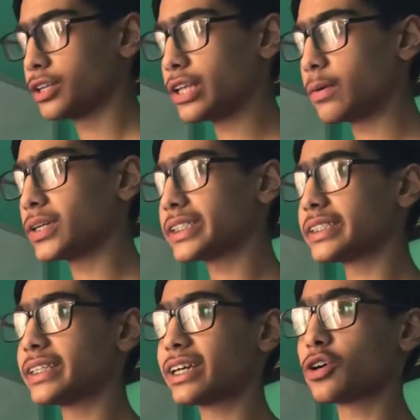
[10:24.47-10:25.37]
Now we can
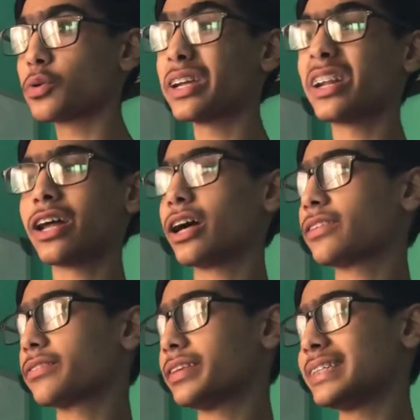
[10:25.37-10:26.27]
create
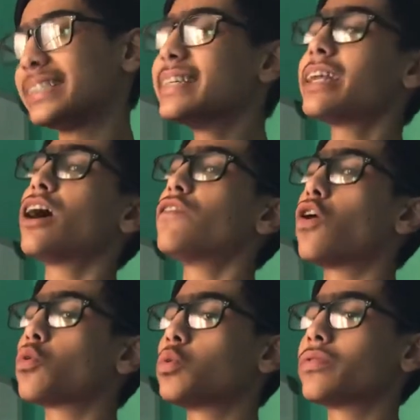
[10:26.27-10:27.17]
the set of
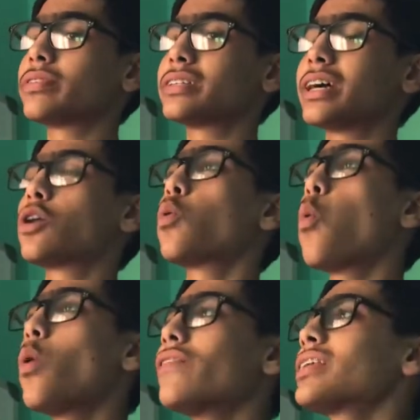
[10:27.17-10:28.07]
all
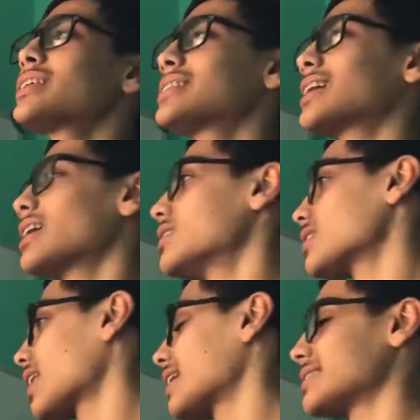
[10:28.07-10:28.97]
equivalent
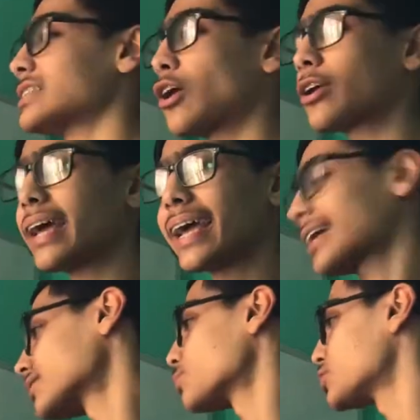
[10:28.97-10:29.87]
classes on X,